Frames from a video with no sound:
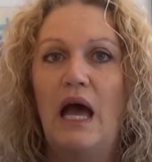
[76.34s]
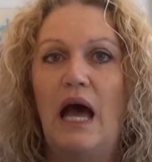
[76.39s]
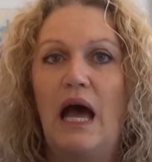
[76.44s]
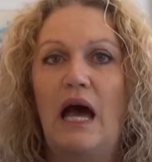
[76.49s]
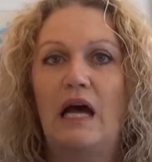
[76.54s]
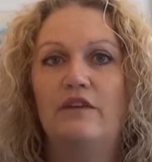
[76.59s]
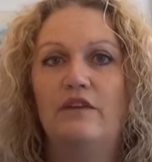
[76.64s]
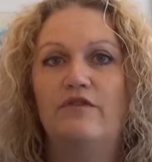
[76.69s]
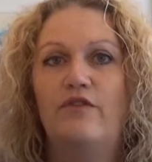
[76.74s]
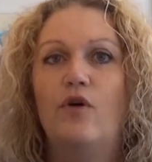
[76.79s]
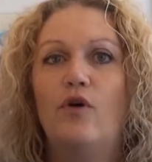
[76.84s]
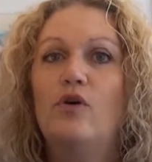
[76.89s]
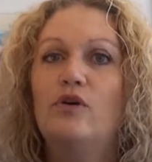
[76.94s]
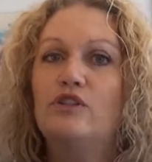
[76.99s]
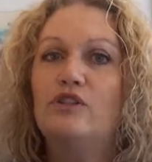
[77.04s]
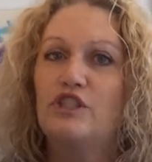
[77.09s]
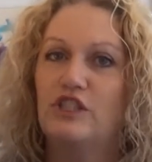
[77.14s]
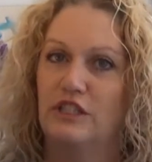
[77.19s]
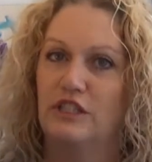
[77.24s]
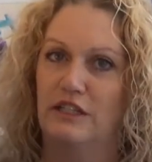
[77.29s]

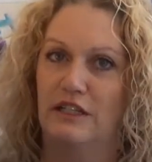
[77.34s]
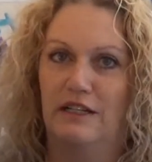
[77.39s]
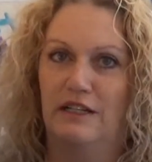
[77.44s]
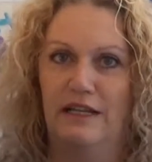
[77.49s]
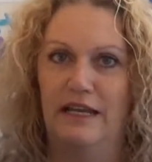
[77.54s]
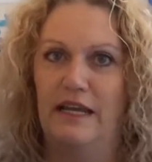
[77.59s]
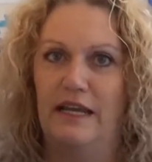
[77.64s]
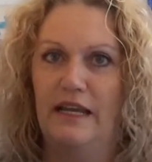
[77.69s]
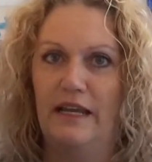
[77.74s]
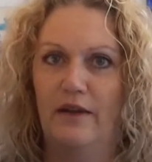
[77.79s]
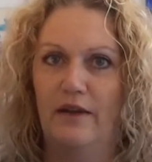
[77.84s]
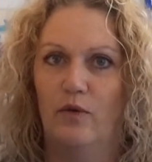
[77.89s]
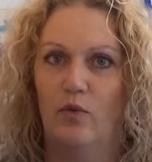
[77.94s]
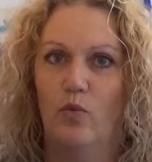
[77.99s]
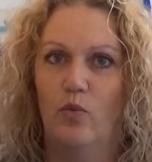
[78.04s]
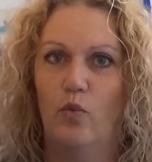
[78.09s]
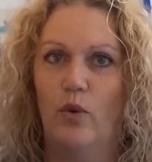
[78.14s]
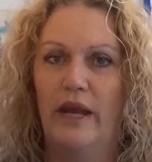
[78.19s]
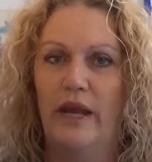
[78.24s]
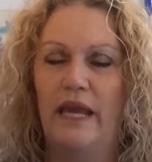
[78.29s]
Unfortunately,
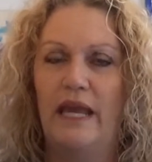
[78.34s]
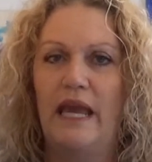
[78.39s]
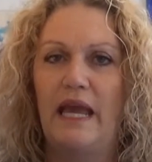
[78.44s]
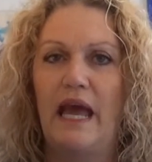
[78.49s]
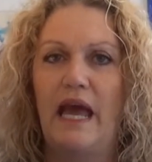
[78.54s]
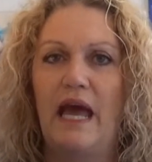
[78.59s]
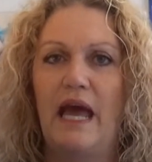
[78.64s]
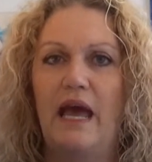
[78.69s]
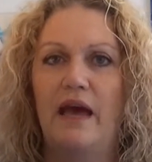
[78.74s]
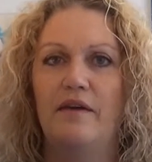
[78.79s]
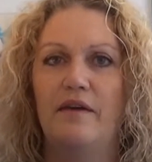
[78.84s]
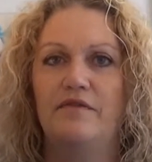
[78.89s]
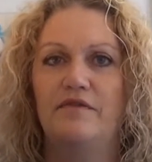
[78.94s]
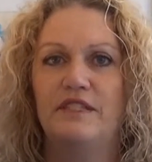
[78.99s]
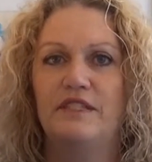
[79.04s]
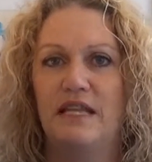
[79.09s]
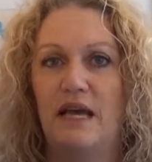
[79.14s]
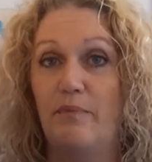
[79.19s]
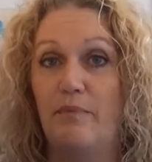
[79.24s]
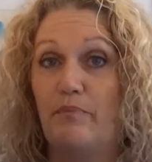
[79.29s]
we have
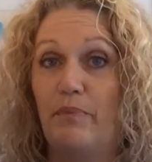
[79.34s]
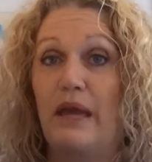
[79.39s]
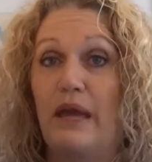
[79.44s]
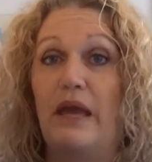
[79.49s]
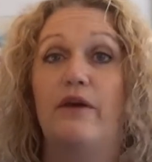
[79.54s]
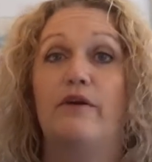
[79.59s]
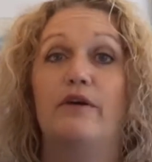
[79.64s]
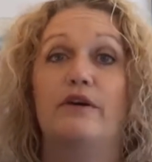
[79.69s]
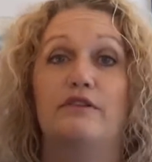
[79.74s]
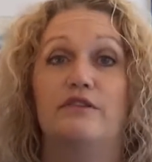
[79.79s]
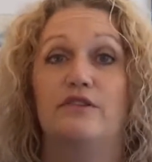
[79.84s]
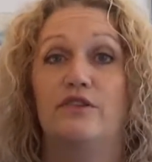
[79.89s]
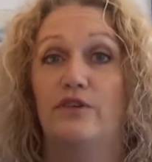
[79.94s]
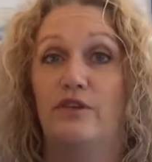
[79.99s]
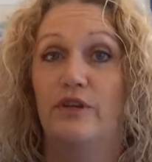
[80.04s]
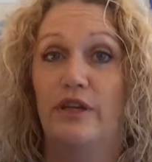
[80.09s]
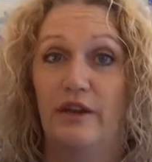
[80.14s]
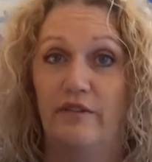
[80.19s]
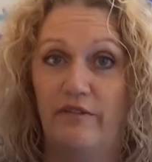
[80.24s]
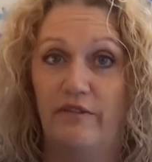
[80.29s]
some parents
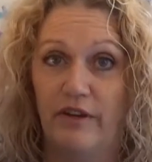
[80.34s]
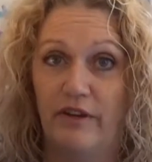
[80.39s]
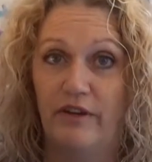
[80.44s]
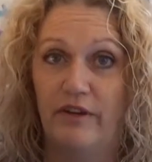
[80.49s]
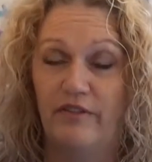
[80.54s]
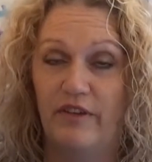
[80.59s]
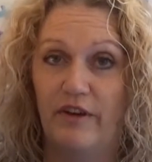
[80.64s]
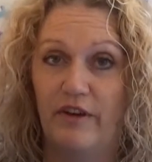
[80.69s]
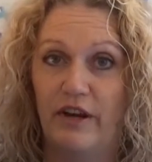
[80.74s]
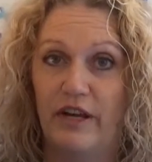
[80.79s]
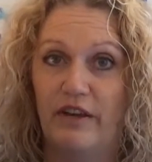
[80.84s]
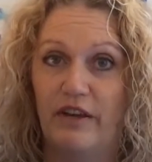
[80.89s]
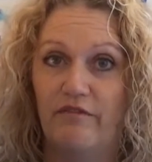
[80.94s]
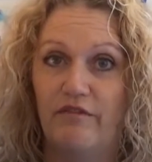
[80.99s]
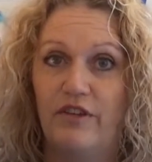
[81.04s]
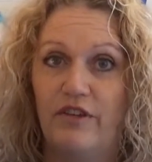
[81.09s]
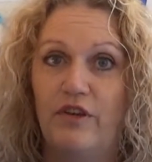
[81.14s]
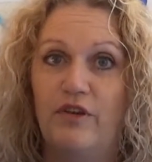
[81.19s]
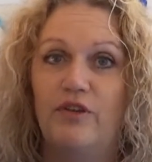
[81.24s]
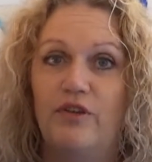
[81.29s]
who get very
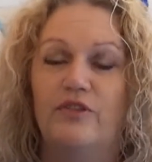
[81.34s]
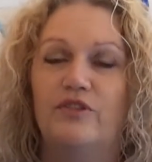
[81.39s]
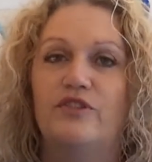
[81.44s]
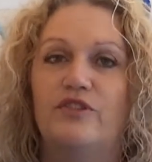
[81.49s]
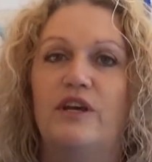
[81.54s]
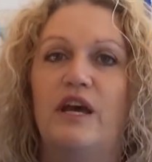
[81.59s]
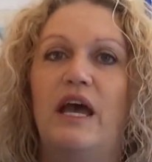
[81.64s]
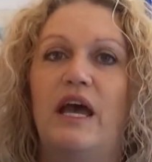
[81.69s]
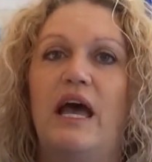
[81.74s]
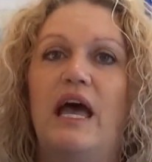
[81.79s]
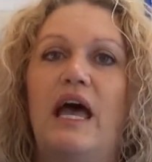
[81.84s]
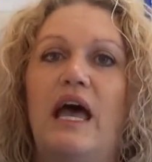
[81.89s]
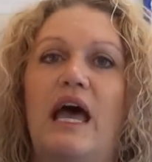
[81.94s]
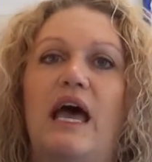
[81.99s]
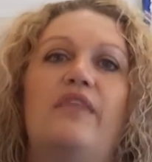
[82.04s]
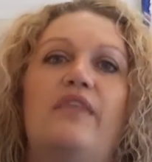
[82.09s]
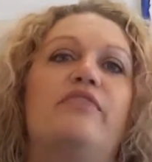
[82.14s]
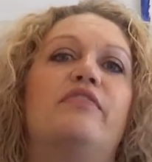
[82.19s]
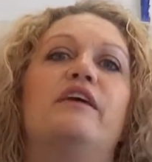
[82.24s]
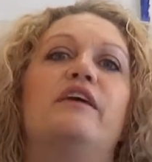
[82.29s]
confused
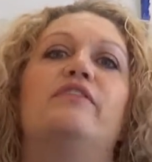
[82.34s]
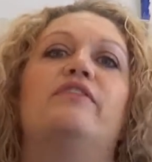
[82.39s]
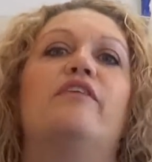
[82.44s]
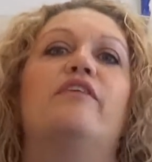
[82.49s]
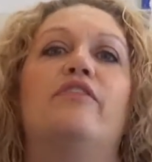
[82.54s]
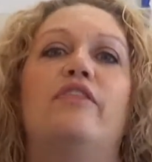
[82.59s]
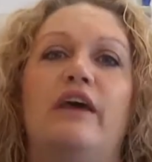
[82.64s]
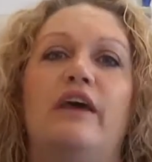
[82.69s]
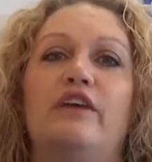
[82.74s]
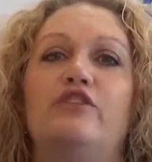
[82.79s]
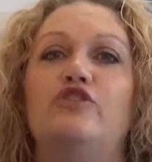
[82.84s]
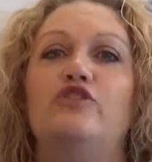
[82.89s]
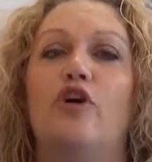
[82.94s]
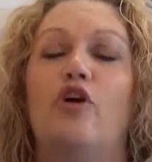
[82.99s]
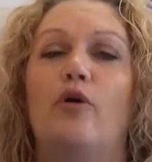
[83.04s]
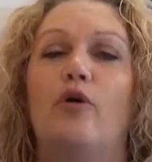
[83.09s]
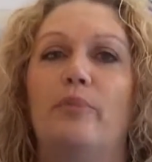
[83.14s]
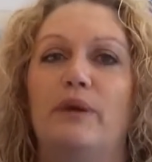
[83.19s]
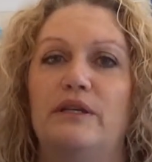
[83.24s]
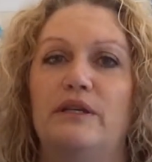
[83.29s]
and think that their
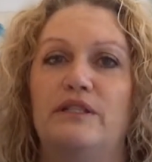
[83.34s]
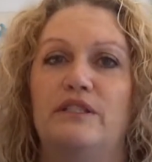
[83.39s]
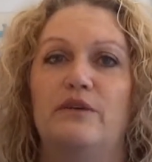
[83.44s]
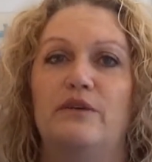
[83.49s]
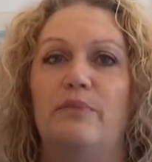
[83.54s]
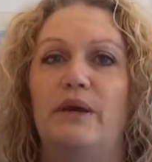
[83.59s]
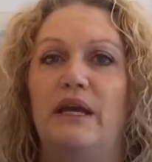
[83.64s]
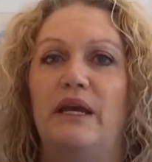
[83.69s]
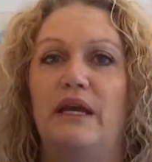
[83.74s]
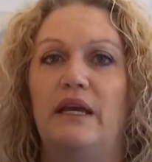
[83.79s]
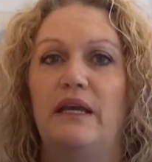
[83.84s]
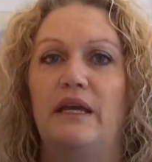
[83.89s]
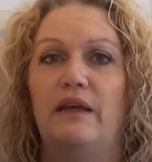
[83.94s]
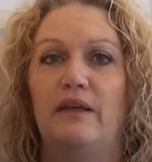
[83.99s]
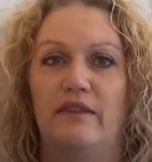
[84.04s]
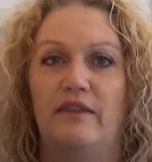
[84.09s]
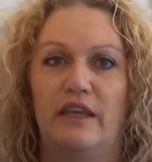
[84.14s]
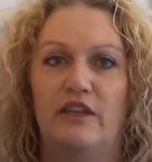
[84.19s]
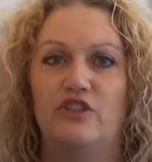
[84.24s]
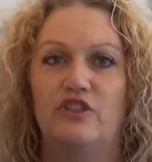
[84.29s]
job is to
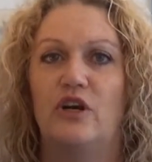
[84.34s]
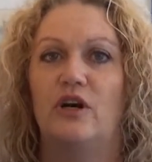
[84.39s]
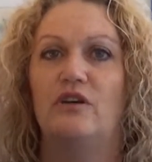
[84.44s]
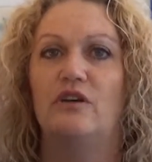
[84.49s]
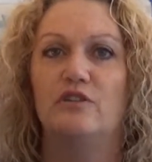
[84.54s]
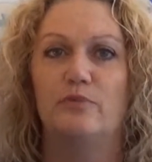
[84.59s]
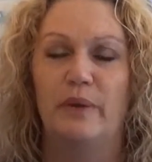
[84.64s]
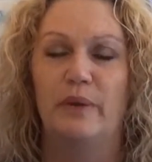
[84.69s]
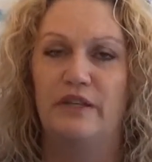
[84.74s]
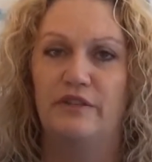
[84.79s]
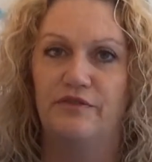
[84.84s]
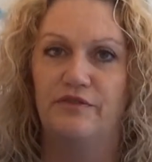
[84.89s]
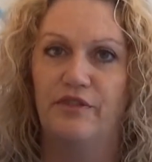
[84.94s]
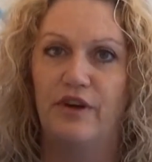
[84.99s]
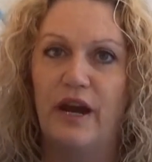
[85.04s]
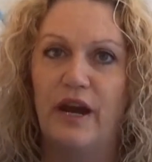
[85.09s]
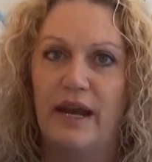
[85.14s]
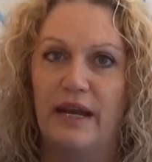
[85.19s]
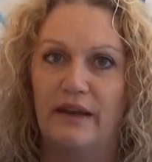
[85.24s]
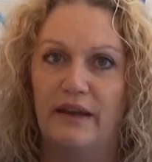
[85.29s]
be their child's best
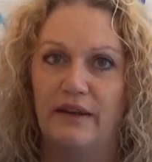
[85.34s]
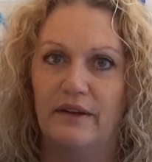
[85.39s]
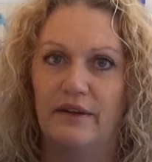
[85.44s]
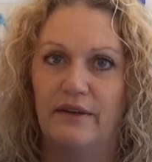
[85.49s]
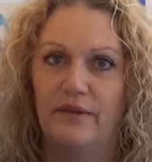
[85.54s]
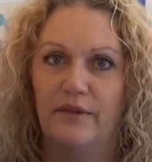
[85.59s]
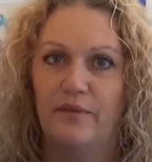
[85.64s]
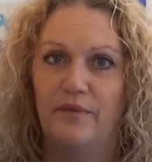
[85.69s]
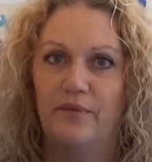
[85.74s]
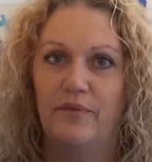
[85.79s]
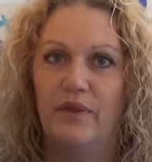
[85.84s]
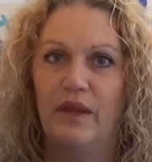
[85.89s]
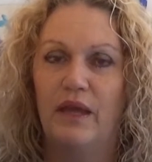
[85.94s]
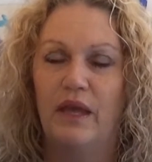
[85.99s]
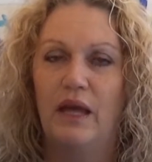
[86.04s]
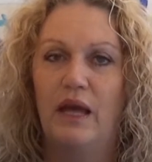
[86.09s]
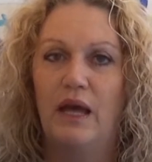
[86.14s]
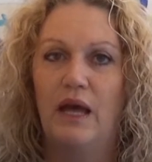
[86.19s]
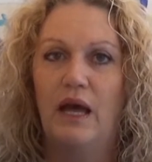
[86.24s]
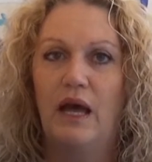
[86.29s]
friend.
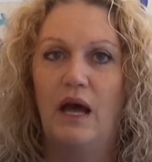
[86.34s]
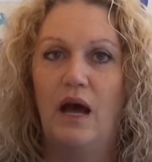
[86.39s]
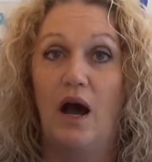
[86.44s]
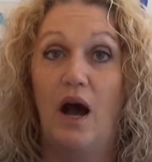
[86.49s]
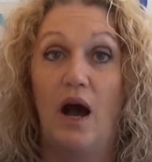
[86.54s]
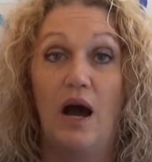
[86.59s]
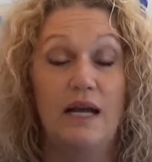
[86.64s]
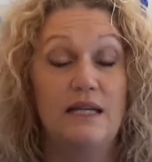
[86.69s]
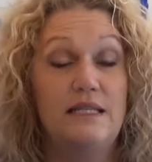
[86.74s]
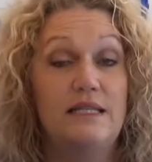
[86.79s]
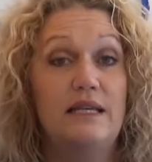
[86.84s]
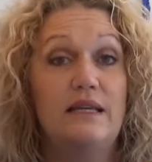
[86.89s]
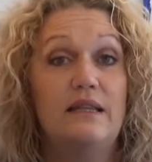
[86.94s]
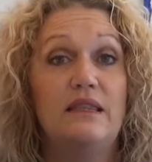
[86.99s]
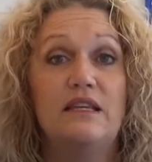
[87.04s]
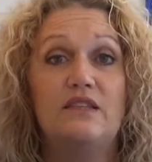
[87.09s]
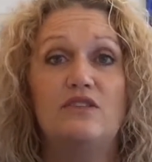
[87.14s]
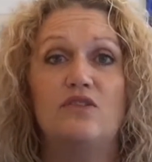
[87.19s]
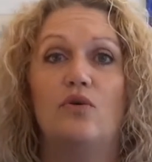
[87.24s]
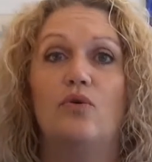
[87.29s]
I see
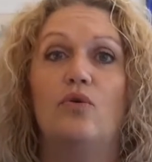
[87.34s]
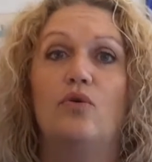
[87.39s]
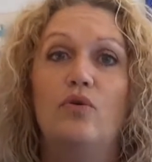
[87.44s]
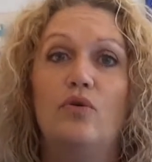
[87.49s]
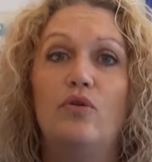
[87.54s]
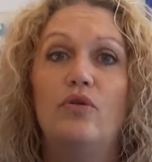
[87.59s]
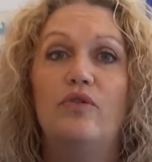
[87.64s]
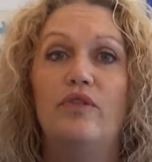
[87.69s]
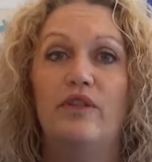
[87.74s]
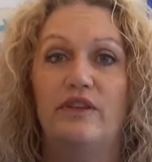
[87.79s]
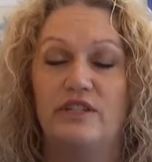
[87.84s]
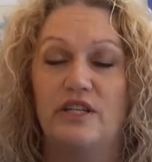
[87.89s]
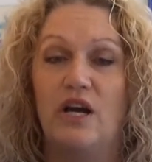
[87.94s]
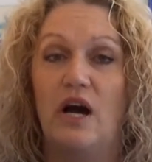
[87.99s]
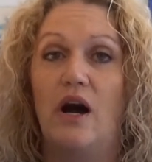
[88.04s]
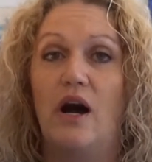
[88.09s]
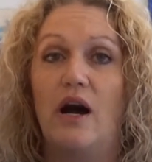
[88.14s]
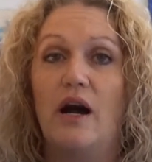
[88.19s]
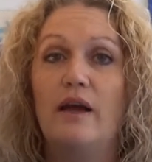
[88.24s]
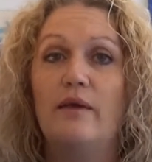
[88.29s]
this all the
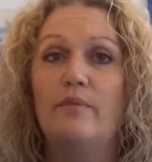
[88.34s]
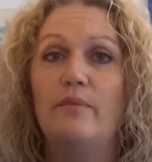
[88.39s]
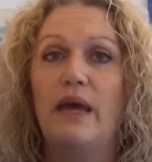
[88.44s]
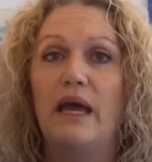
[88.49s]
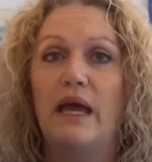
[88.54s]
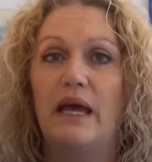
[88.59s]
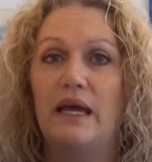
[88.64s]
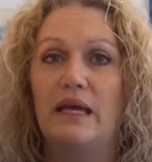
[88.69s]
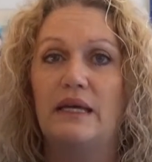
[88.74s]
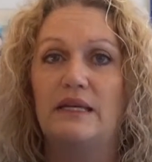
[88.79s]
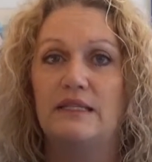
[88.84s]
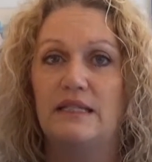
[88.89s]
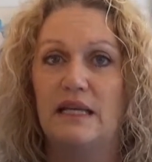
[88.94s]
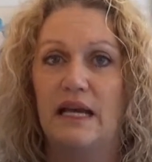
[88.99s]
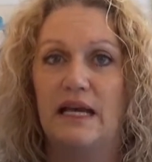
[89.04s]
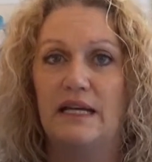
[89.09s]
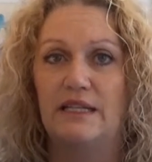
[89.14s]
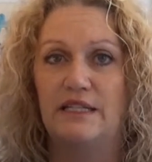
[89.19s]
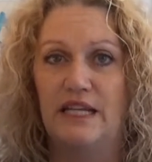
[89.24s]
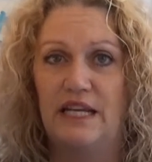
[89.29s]
time as
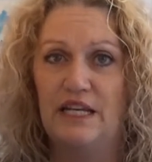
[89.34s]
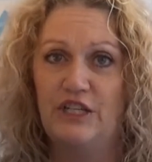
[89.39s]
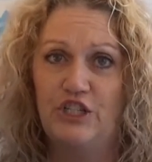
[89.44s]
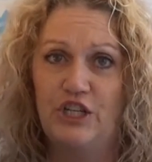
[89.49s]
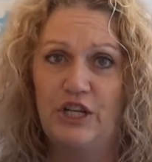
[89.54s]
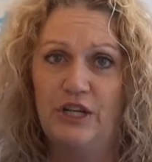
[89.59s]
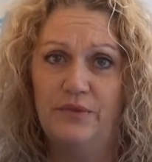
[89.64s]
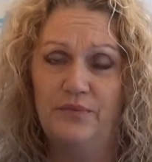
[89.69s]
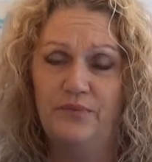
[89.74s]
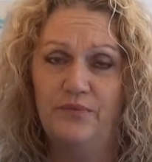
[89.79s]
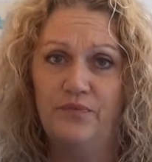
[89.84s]
a teacher.